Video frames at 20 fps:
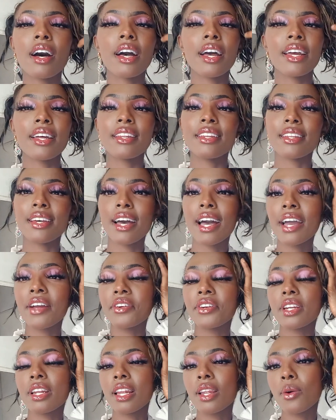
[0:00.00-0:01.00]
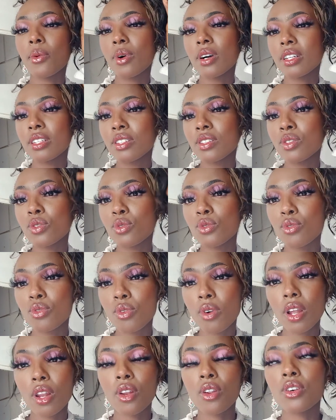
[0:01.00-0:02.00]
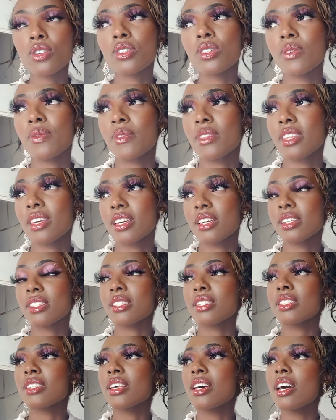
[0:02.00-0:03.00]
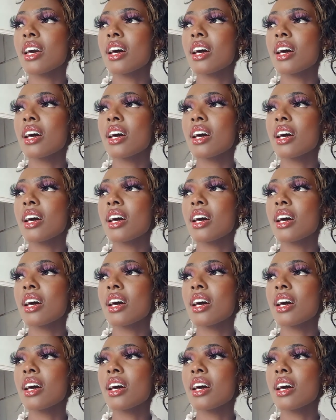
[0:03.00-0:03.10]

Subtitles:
And I really want to do a lot of things.